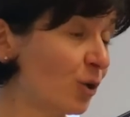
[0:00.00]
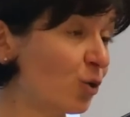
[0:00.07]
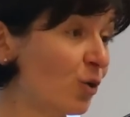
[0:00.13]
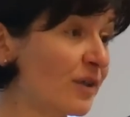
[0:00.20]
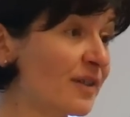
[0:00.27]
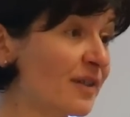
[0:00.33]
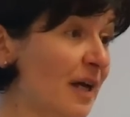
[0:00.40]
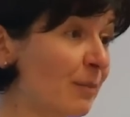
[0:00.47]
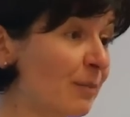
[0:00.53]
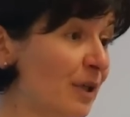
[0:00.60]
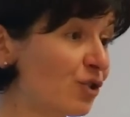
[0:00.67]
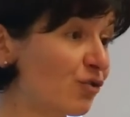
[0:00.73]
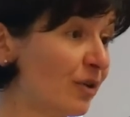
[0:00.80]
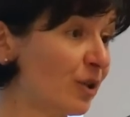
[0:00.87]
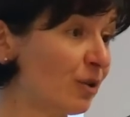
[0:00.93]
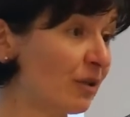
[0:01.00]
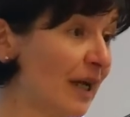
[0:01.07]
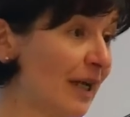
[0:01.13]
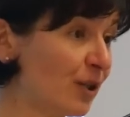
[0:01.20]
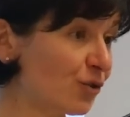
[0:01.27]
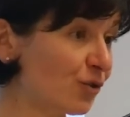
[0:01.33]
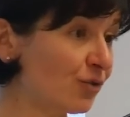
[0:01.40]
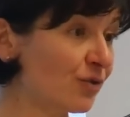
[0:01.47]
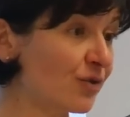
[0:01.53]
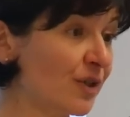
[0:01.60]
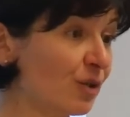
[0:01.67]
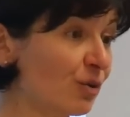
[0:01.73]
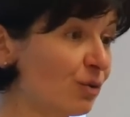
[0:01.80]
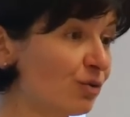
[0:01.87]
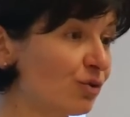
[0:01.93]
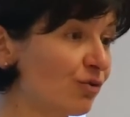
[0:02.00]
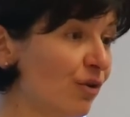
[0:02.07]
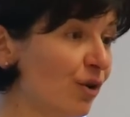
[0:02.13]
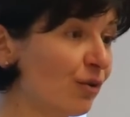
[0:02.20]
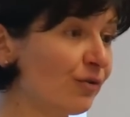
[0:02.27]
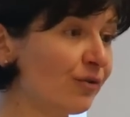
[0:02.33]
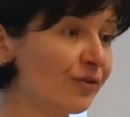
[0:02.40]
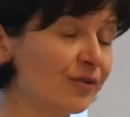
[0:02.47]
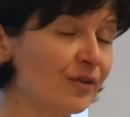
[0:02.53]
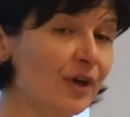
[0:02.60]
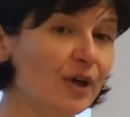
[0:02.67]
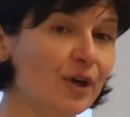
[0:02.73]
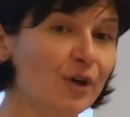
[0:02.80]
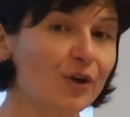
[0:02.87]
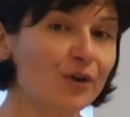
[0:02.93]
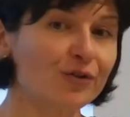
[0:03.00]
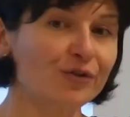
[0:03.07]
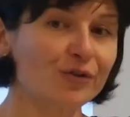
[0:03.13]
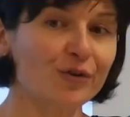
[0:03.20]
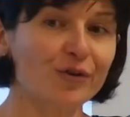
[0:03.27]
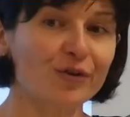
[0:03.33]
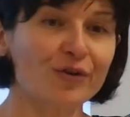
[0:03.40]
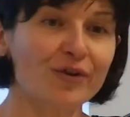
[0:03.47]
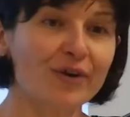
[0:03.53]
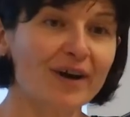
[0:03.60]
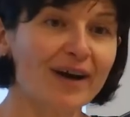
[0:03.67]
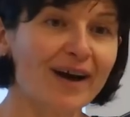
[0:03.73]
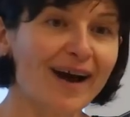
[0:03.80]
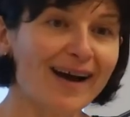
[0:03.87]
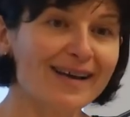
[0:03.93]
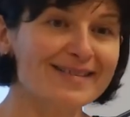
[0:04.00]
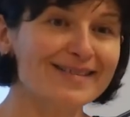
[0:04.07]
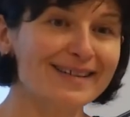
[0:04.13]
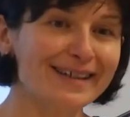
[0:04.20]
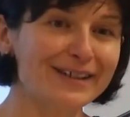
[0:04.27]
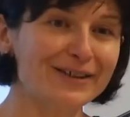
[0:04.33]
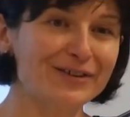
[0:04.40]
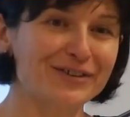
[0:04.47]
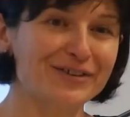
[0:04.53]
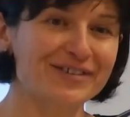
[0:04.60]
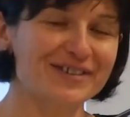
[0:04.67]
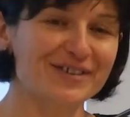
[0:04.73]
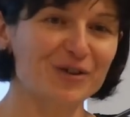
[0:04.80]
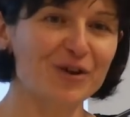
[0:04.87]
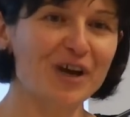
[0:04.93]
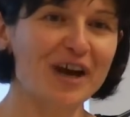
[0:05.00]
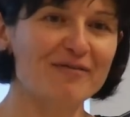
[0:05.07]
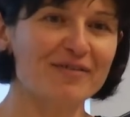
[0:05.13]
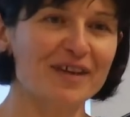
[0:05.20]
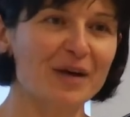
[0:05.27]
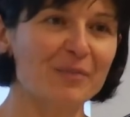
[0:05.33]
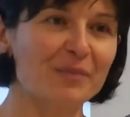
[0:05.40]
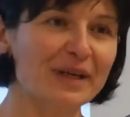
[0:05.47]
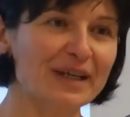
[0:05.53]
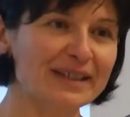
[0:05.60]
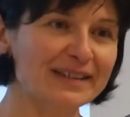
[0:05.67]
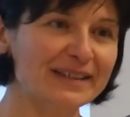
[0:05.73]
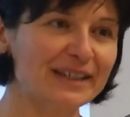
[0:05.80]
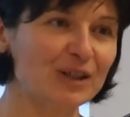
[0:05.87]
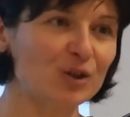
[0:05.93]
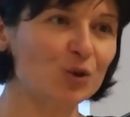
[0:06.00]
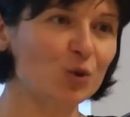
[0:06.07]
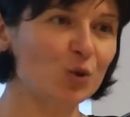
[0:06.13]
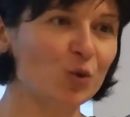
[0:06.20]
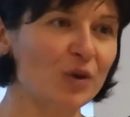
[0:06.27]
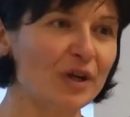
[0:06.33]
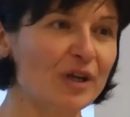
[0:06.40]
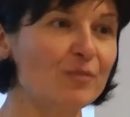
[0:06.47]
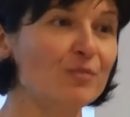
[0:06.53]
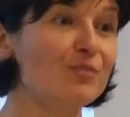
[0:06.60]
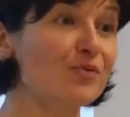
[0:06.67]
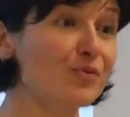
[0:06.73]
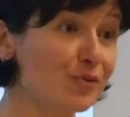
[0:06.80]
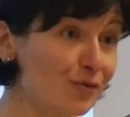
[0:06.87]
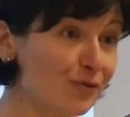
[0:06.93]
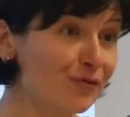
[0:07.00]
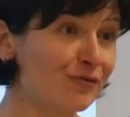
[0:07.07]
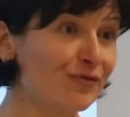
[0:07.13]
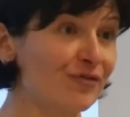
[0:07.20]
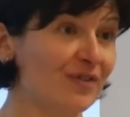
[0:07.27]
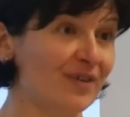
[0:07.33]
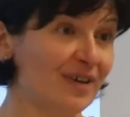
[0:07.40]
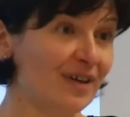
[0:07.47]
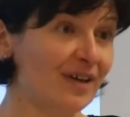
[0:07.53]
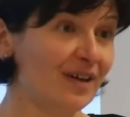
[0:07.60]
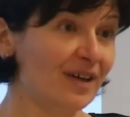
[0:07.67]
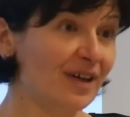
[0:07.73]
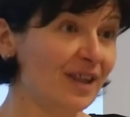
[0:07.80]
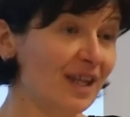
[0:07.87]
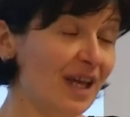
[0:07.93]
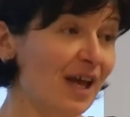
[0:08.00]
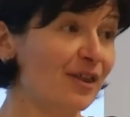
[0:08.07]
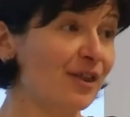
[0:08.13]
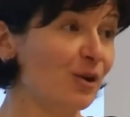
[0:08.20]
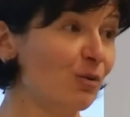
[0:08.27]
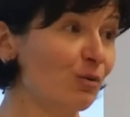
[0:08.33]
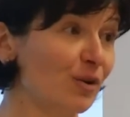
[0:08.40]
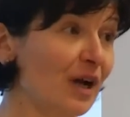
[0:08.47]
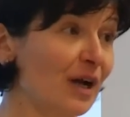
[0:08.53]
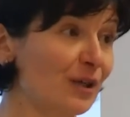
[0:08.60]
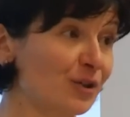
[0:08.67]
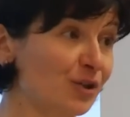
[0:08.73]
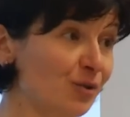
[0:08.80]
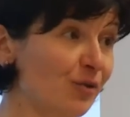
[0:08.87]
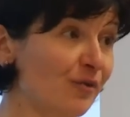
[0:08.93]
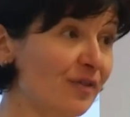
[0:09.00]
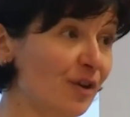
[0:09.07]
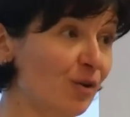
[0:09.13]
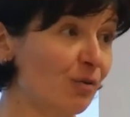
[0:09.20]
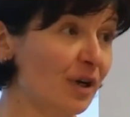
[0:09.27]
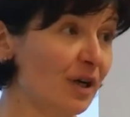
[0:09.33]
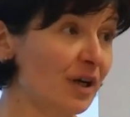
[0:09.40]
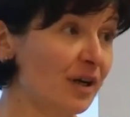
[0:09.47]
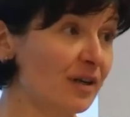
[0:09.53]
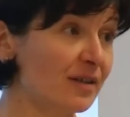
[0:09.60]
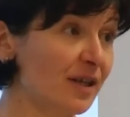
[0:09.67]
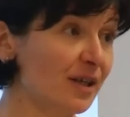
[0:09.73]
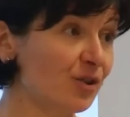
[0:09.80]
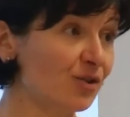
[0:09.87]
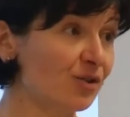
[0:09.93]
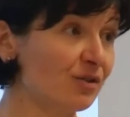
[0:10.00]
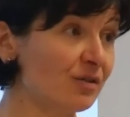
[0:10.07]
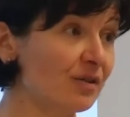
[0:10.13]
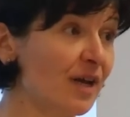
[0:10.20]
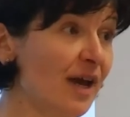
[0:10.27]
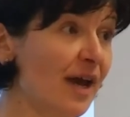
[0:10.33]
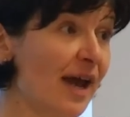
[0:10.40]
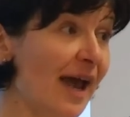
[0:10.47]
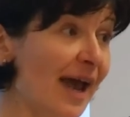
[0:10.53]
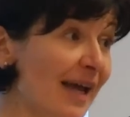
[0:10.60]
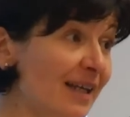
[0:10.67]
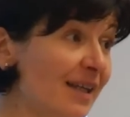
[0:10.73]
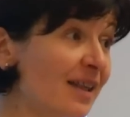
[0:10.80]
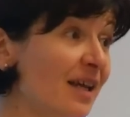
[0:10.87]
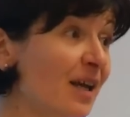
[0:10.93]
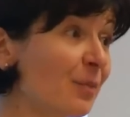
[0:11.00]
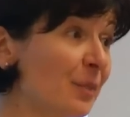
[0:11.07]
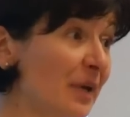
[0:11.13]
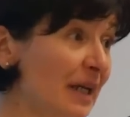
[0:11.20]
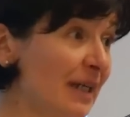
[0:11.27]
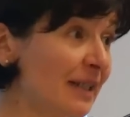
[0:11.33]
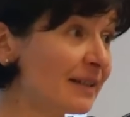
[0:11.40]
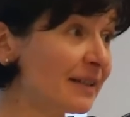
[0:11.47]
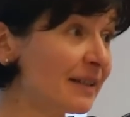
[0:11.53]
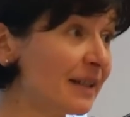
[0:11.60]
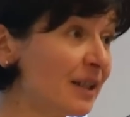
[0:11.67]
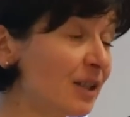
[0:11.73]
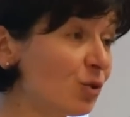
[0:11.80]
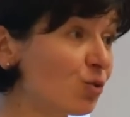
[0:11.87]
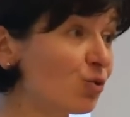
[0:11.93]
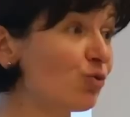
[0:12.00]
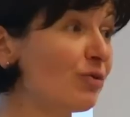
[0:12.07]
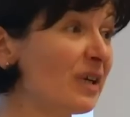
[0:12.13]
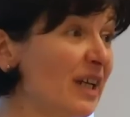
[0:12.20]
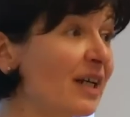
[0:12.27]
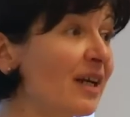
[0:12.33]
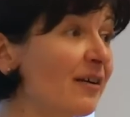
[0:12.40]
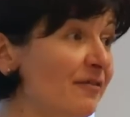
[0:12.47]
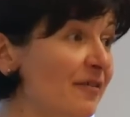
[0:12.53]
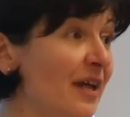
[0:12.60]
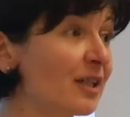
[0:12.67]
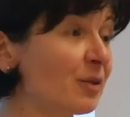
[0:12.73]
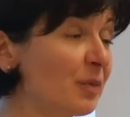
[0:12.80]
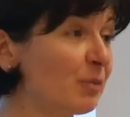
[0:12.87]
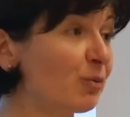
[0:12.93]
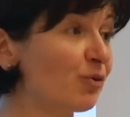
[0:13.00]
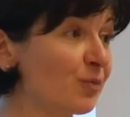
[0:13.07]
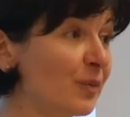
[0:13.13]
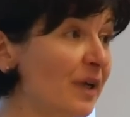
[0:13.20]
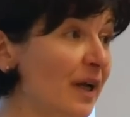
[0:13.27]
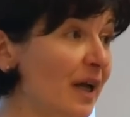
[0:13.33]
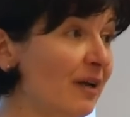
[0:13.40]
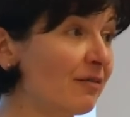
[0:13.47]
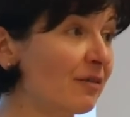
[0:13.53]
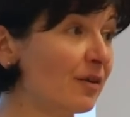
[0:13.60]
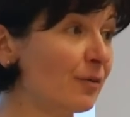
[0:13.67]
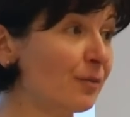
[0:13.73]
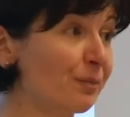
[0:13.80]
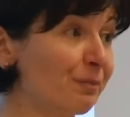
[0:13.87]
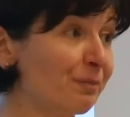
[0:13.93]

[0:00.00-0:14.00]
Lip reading: to establish regulations and controls. So as leaders, you have the ability to improve the ethical culture of the organization and the ability to really affect people's behavior.